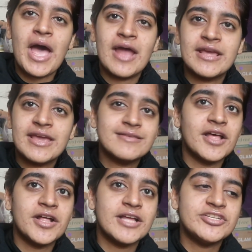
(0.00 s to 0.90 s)
And I guess
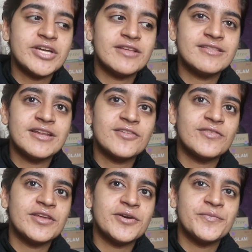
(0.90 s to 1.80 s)
I'll catch you guys in the next
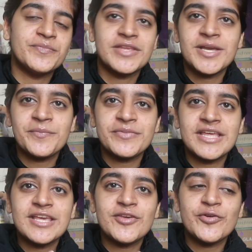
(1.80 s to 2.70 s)
video. Yep,
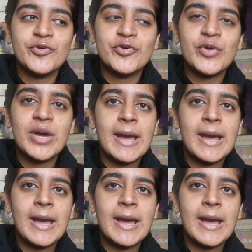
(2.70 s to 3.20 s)
thank you.